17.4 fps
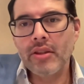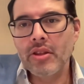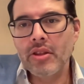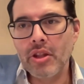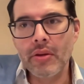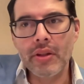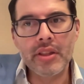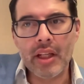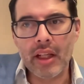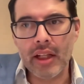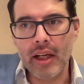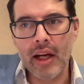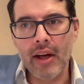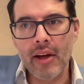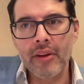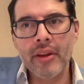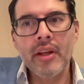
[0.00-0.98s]
do a
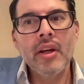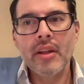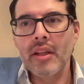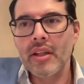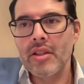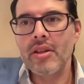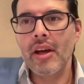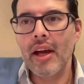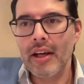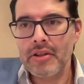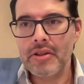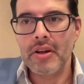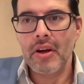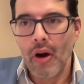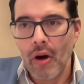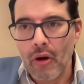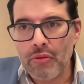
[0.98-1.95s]
telehealth that's actually
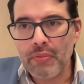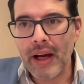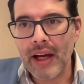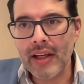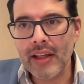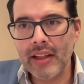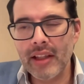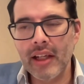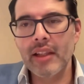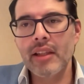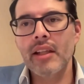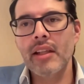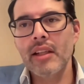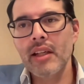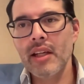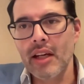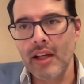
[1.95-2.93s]
owned by Eli
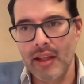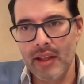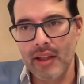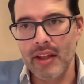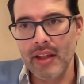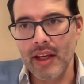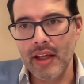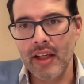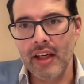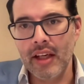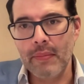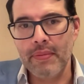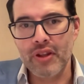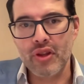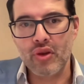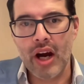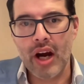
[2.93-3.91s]
Lilly, and then they can get
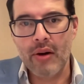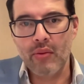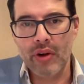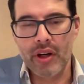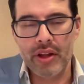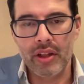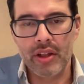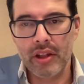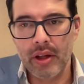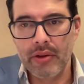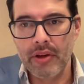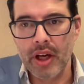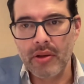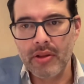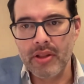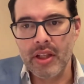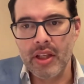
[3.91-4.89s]
prescribed one of the low
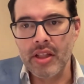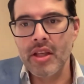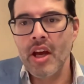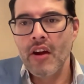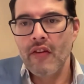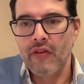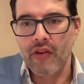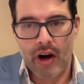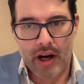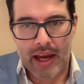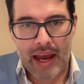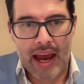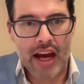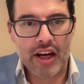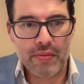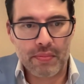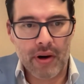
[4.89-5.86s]
doses for our
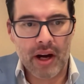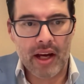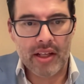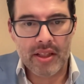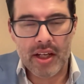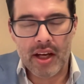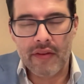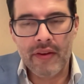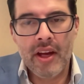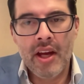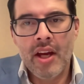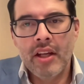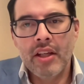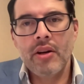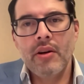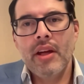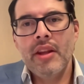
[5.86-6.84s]
cash price stuff.
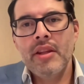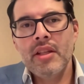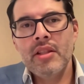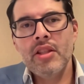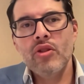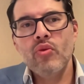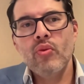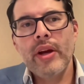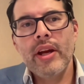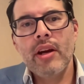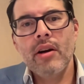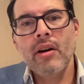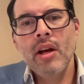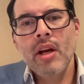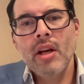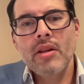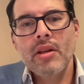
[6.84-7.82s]
And this is
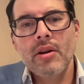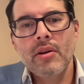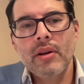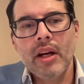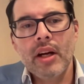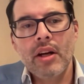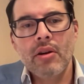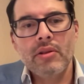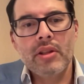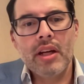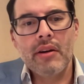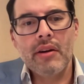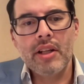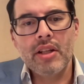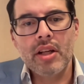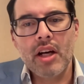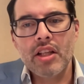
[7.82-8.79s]
where, and I know
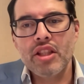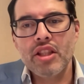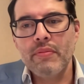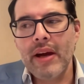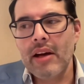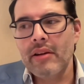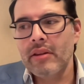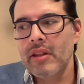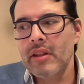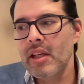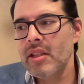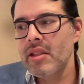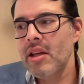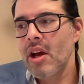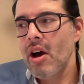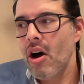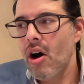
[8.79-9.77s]
Terry talks about
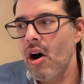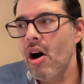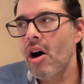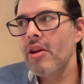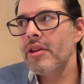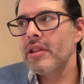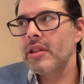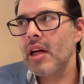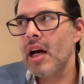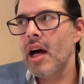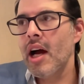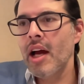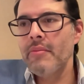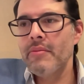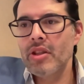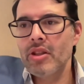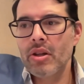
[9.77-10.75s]
this, all the
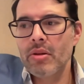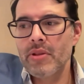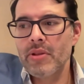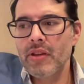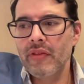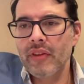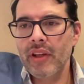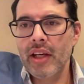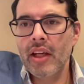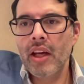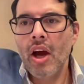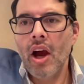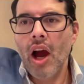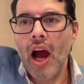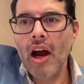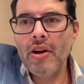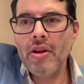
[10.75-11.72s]
time in terms of like,
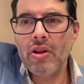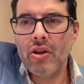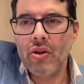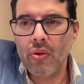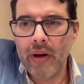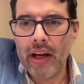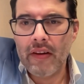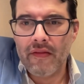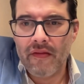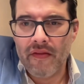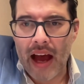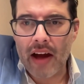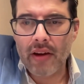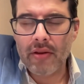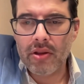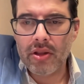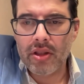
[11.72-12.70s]
how do you create
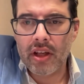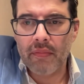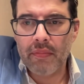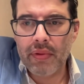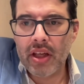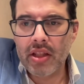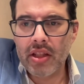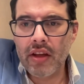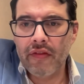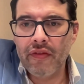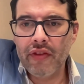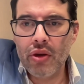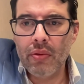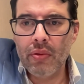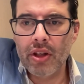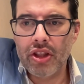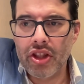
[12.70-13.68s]
value stuff? Because if you
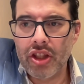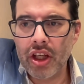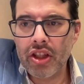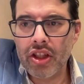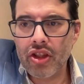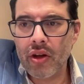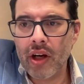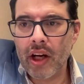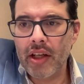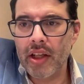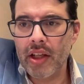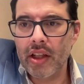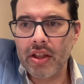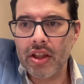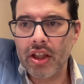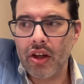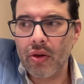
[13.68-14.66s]
were just trying
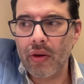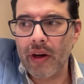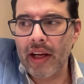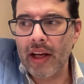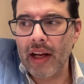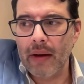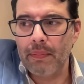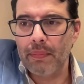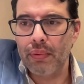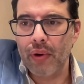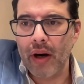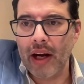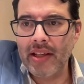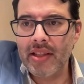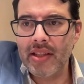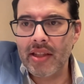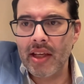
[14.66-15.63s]
to create a
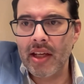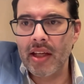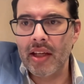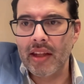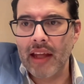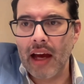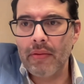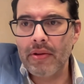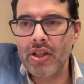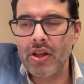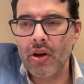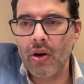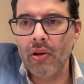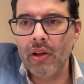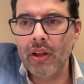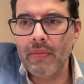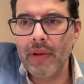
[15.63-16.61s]
price thing and that was your
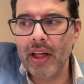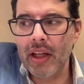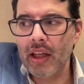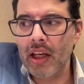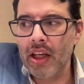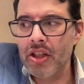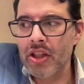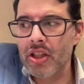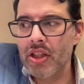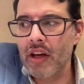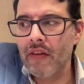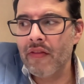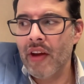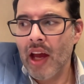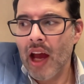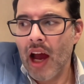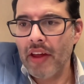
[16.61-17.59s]
only medication stuff,
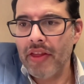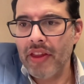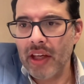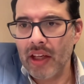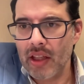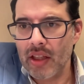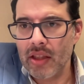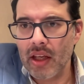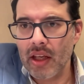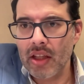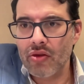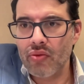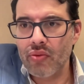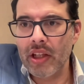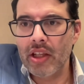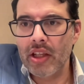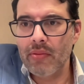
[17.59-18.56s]
I think it's
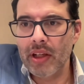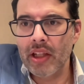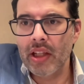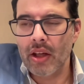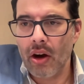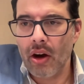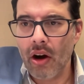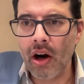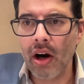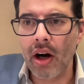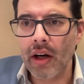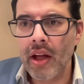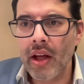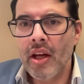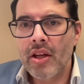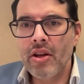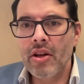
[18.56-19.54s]
really, really hard.
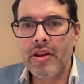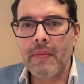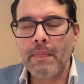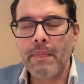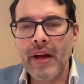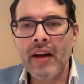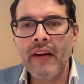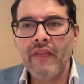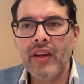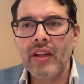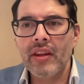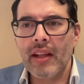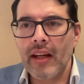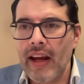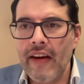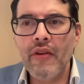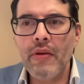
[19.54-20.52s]
You know, the benefit that
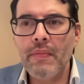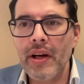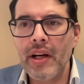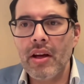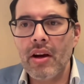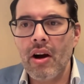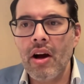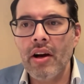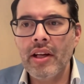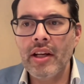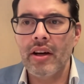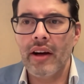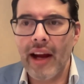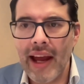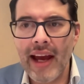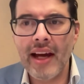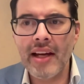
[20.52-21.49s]
everybody on here
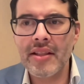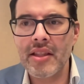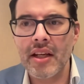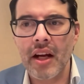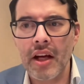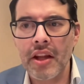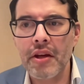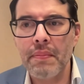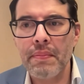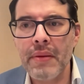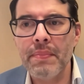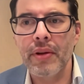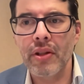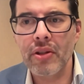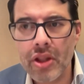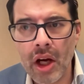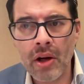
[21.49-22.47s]
has that other people
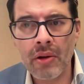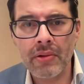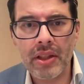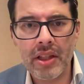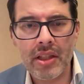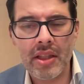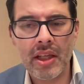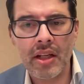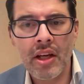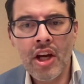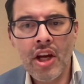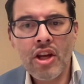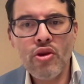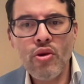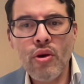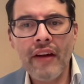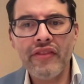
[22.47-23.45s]
don't is that
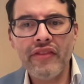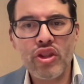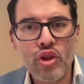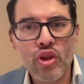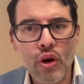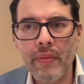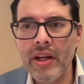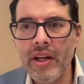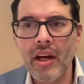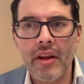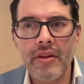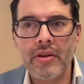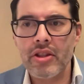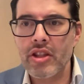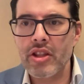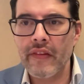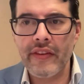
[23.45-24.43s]
you have so many other
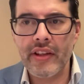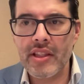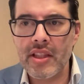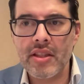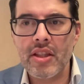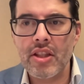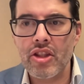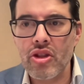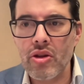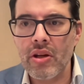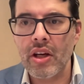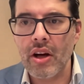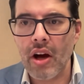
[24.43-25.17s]
services that you can